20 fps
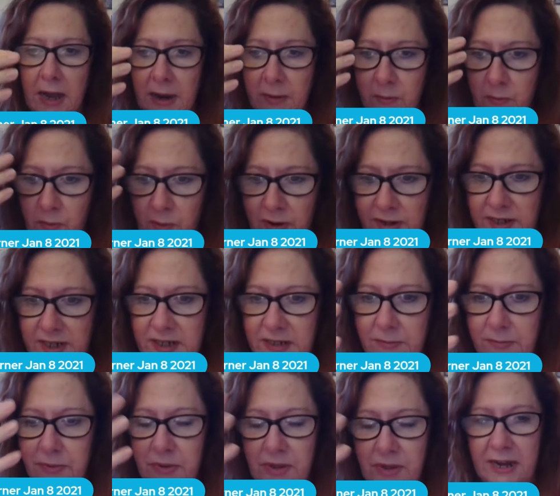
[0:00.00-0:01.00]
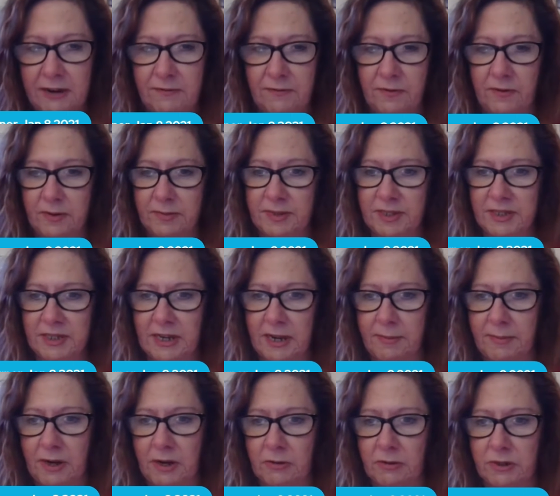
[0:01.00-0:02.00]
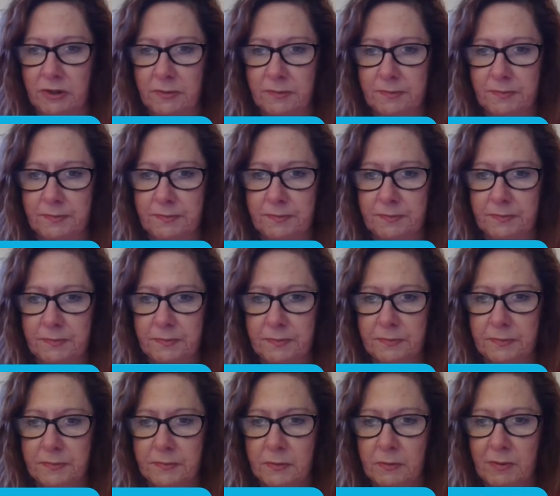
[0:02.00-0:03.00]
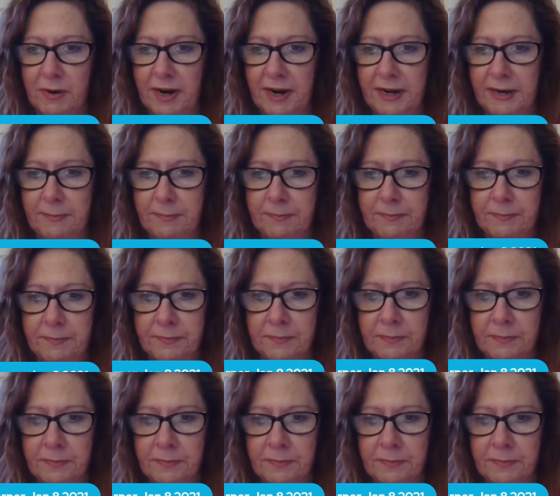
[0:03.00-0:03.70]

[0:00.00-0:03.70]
and wanting platforms to come out, right?